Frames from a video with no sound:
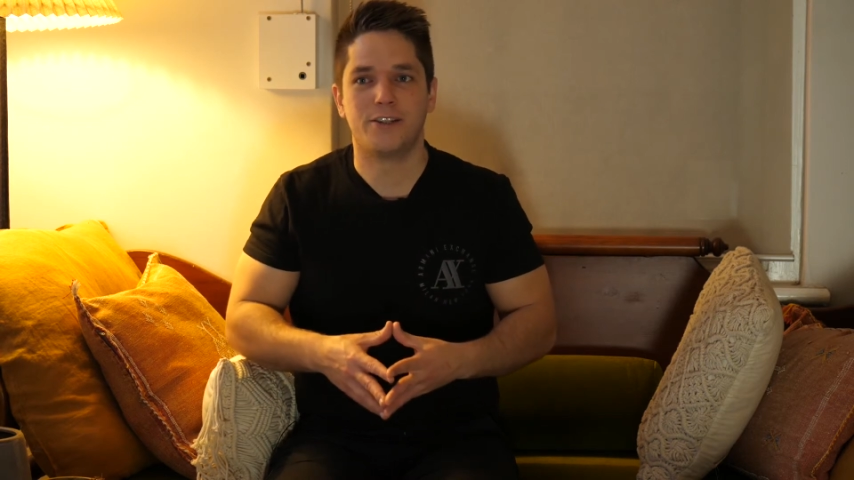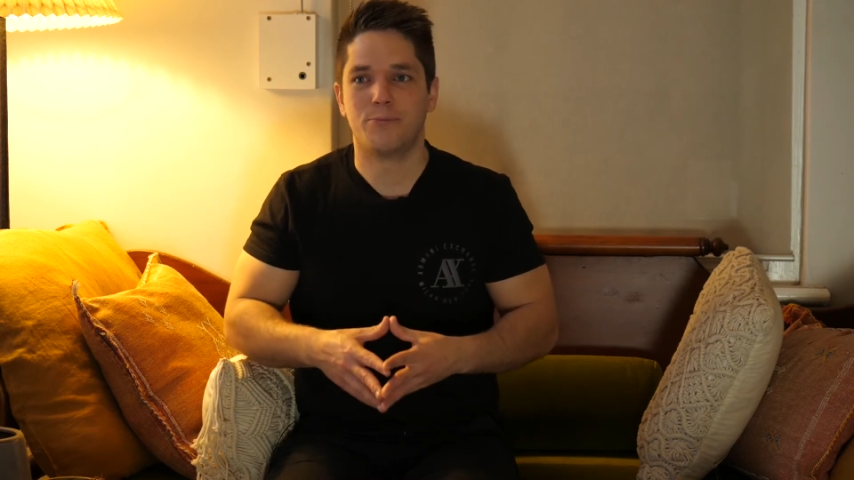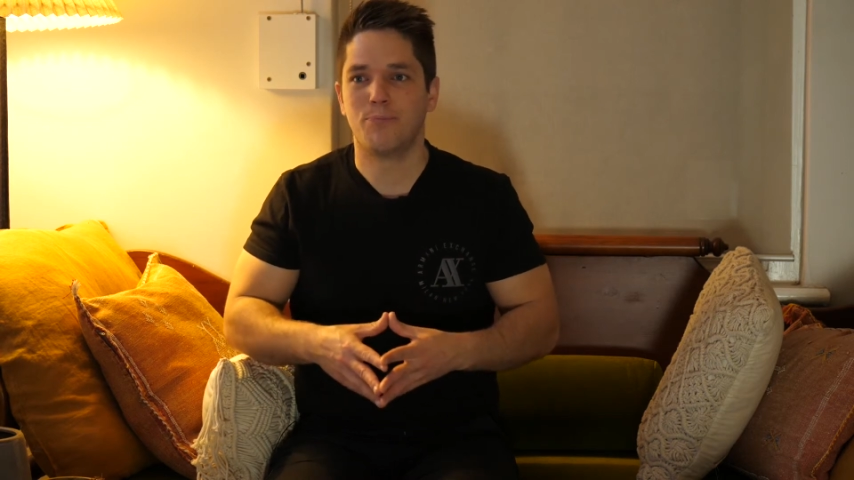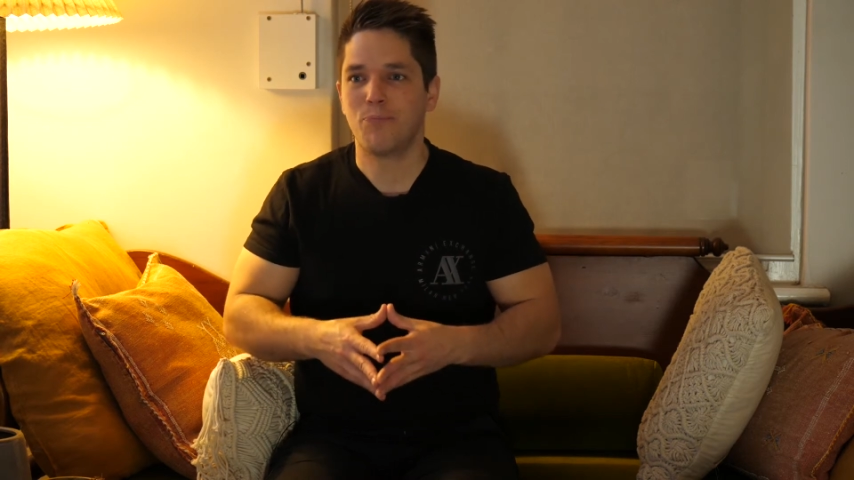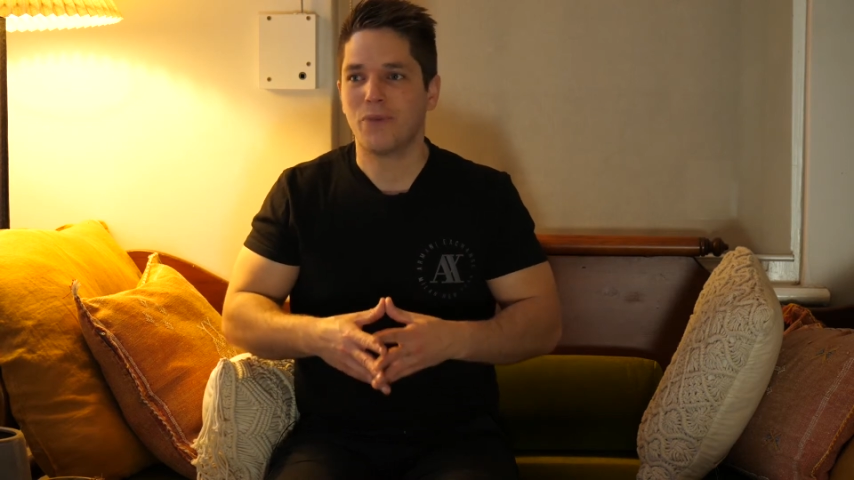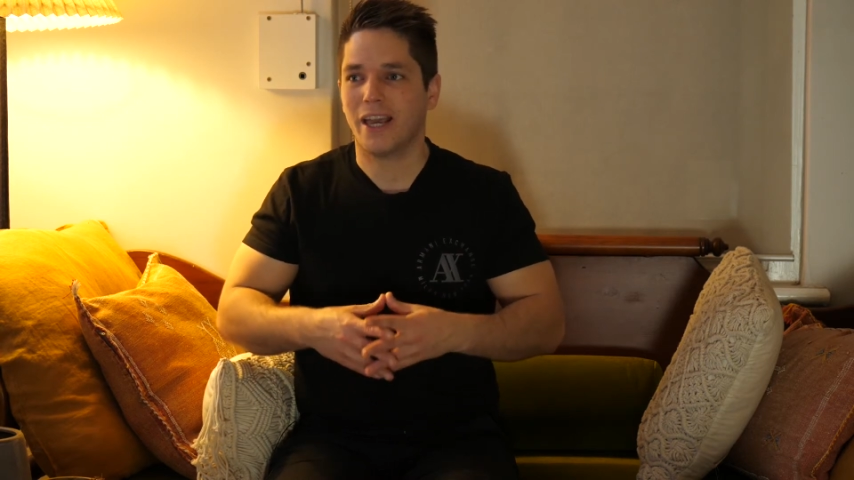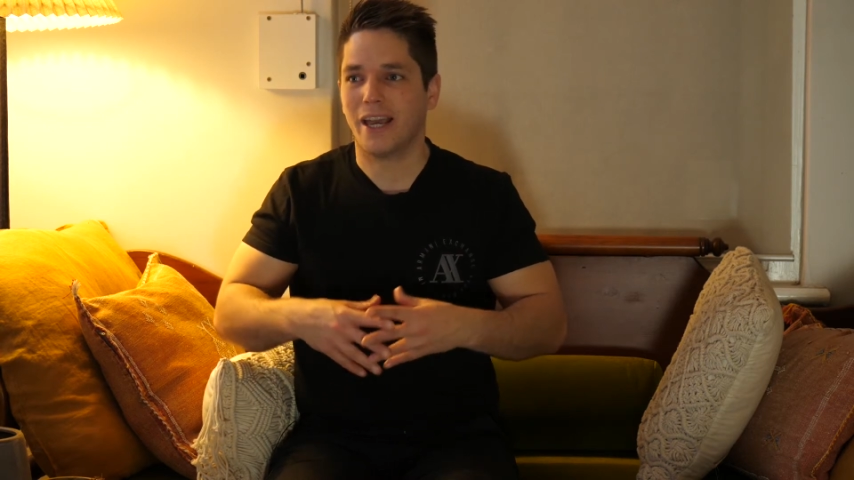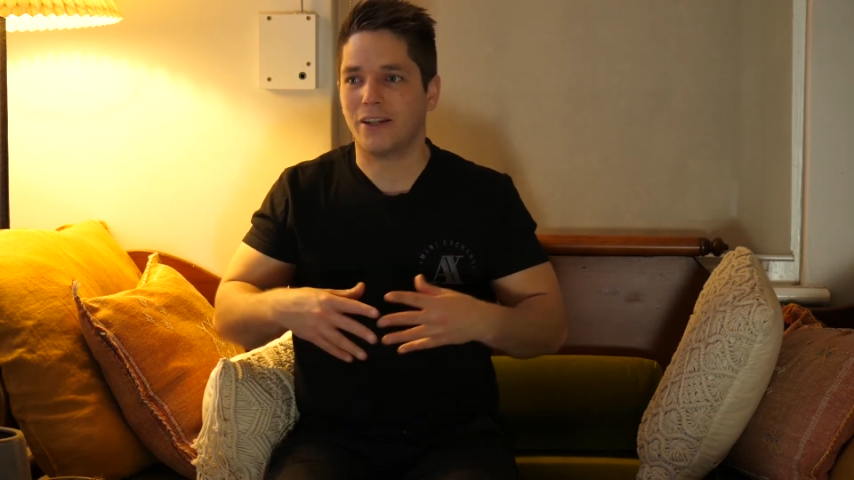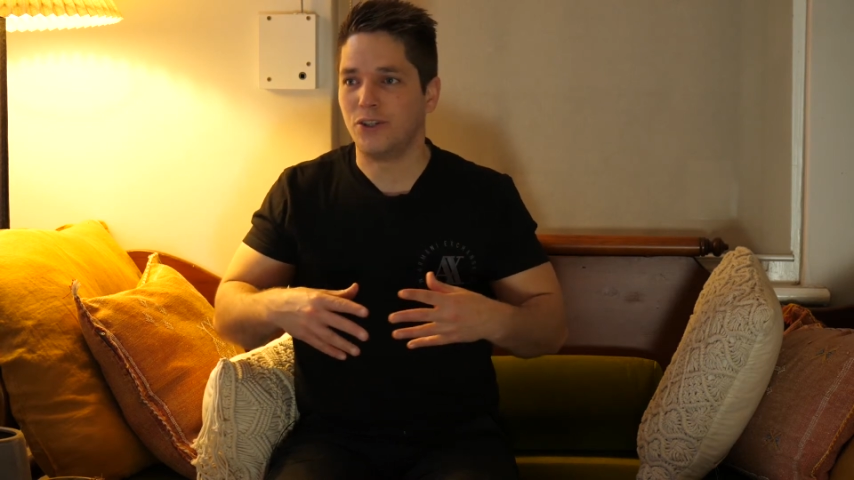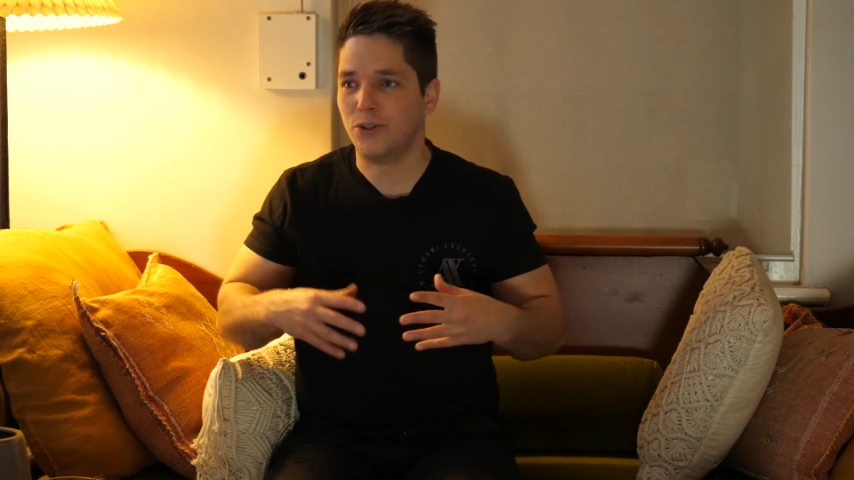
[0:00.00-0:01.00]

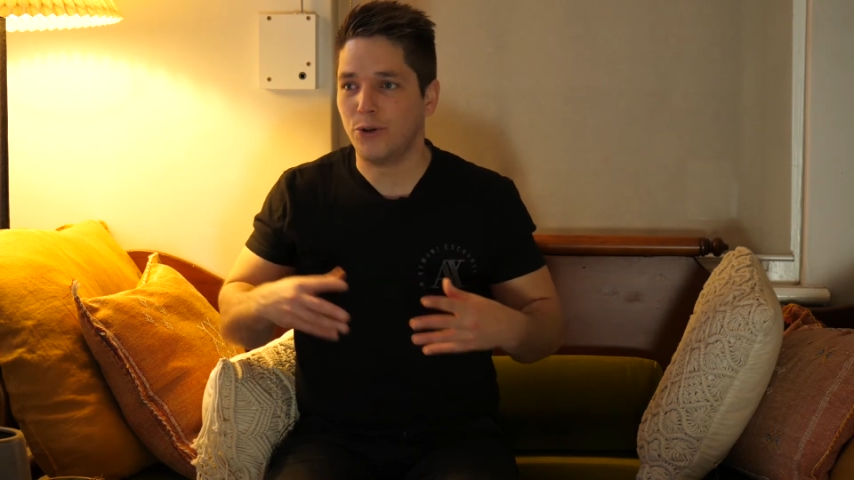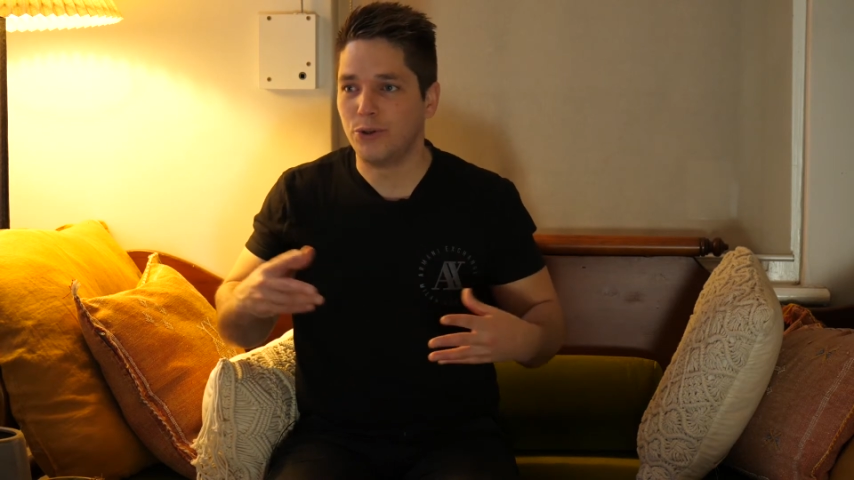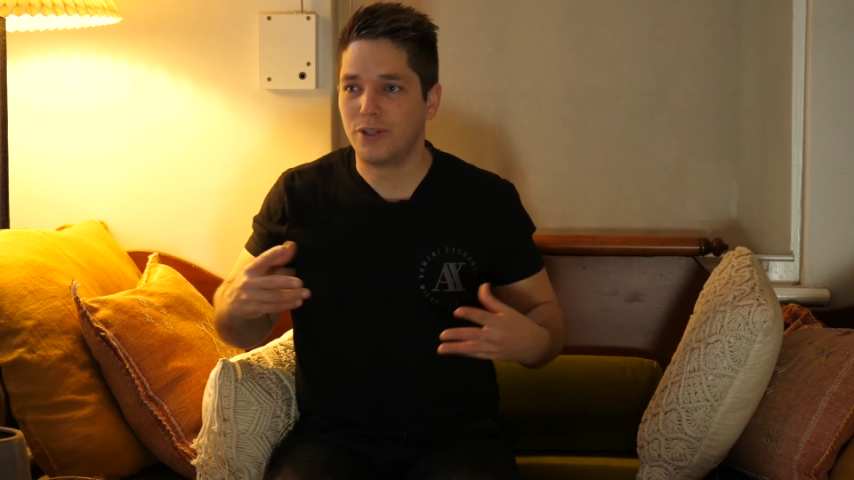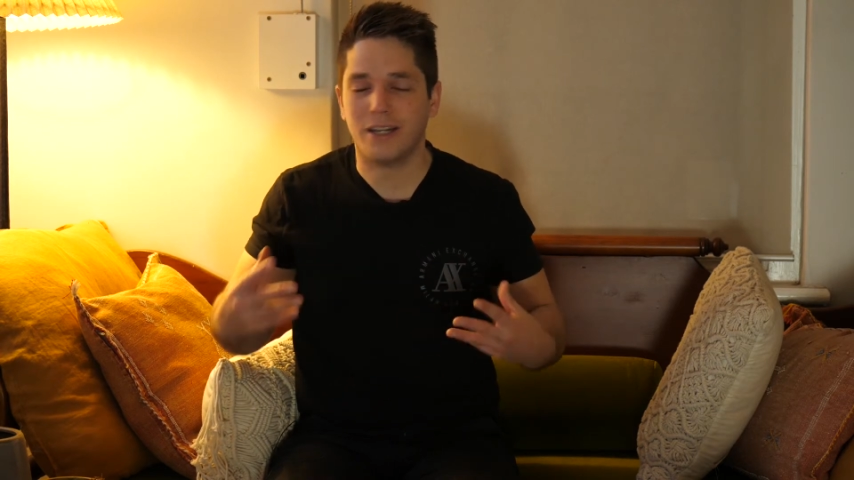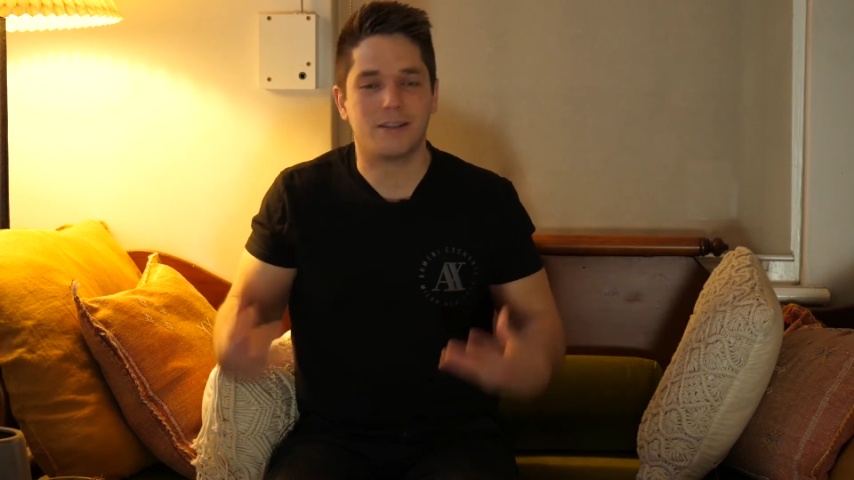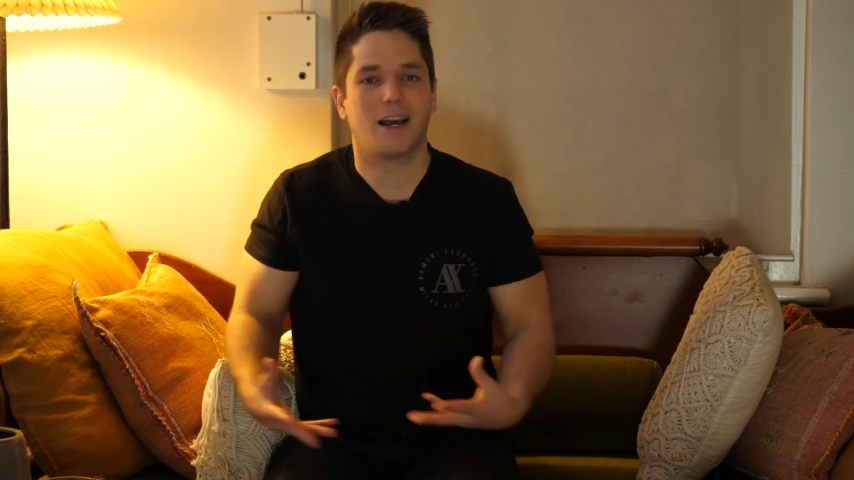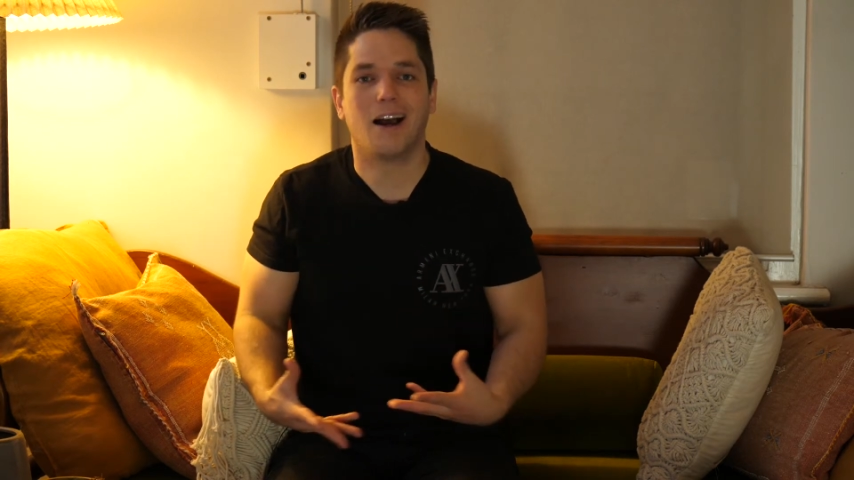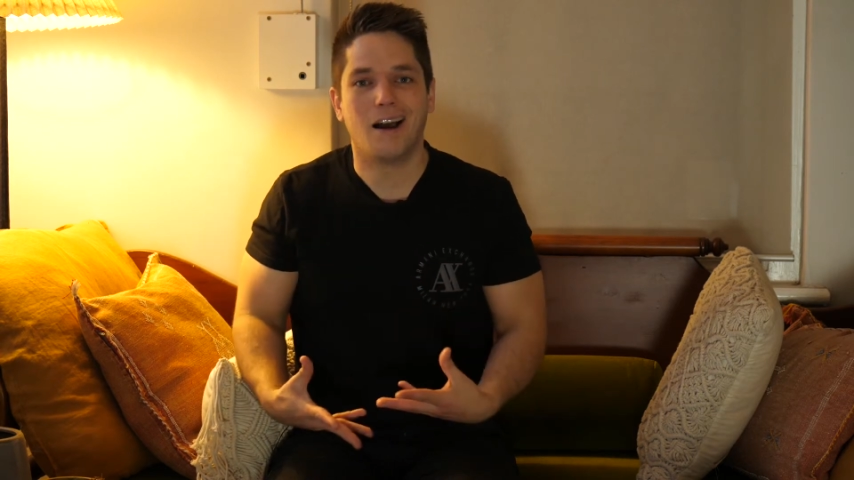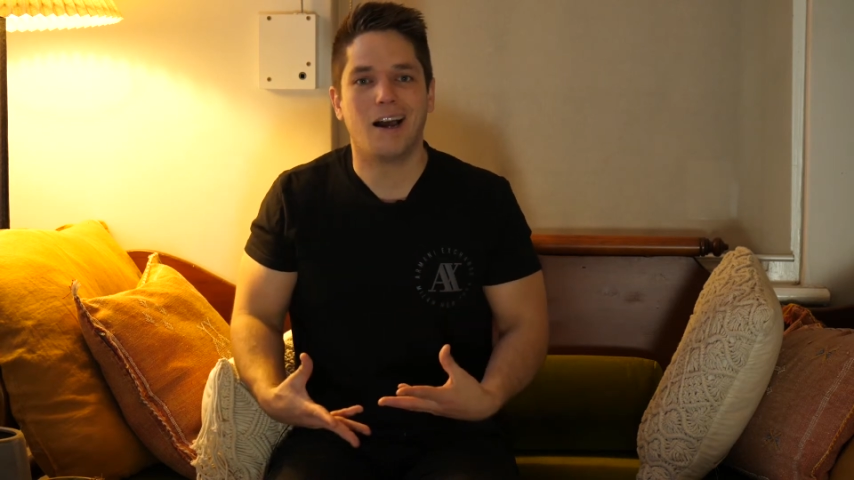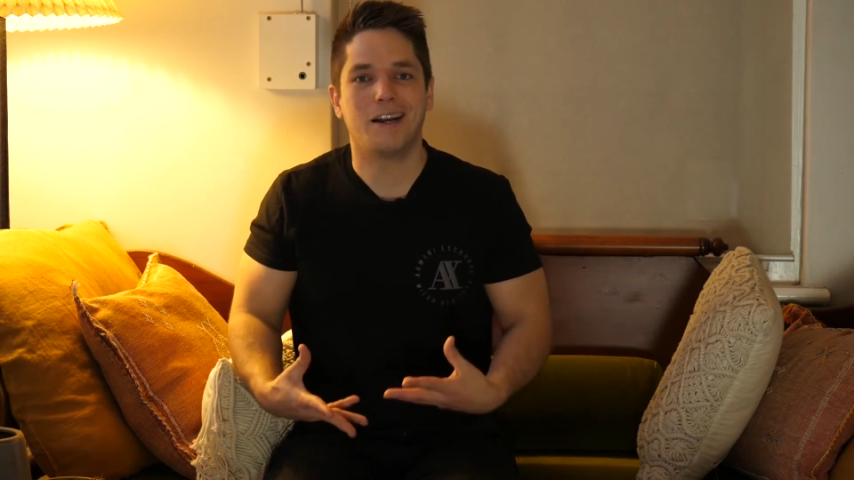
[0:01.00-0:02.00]
and use his
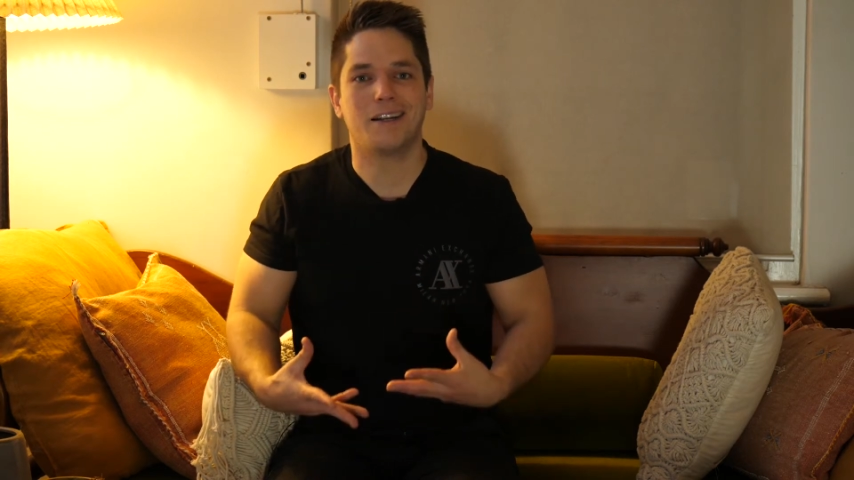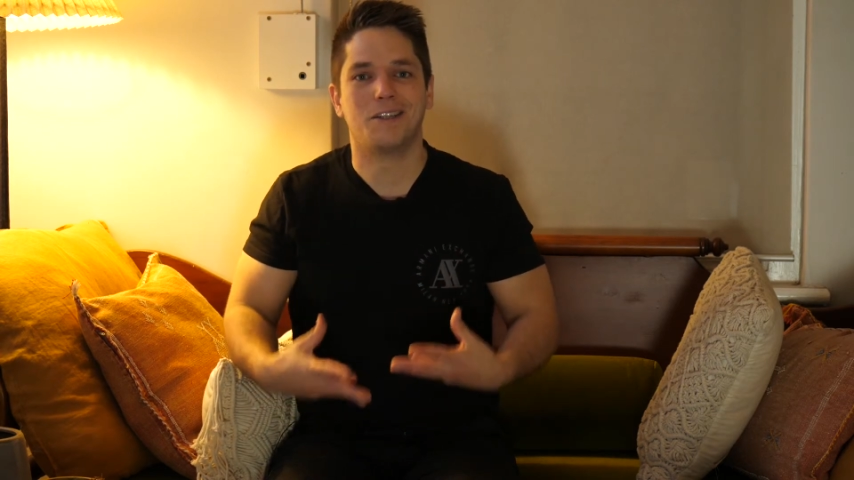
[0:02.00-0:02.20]
art,